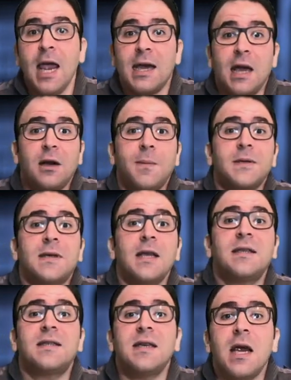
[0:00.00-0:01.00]
can represent
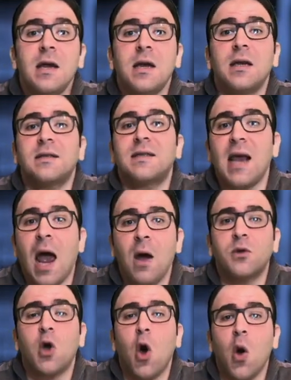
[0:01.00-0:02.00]
single
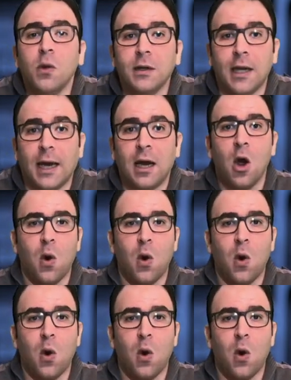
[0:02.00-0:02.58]
sound only